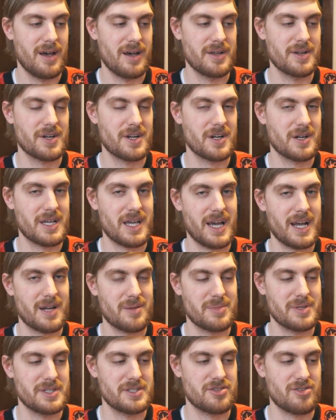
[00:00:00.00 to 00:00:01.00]
uh, you're going to kind
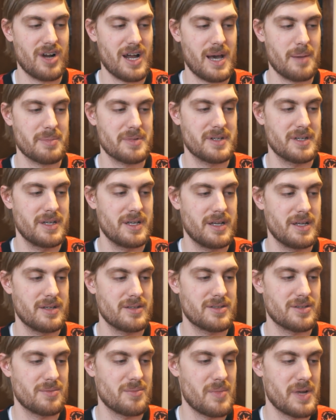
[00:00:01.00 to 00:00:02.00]
of be trapped.
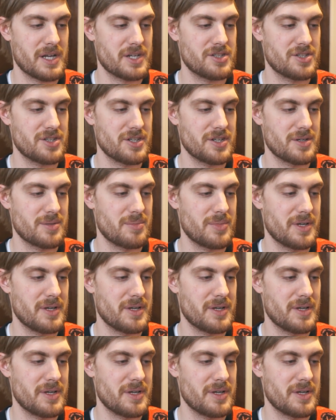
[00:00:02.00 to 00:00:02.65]
So make sure you're